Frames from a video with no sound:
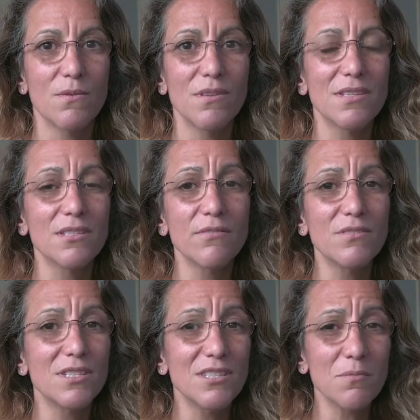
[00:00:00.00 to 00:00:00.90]
or the
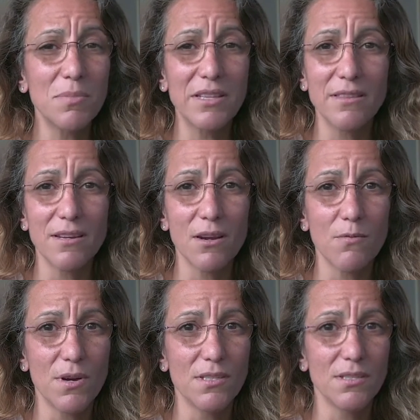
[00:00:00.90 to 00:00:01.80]
self-discipline that I
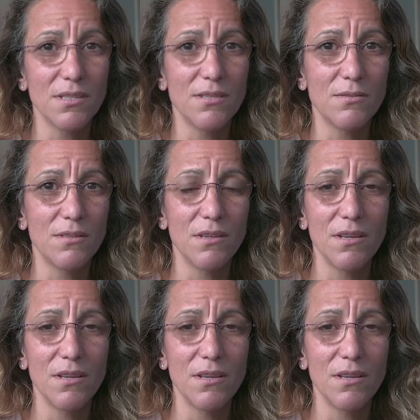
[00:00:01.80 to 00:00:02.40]
wanted.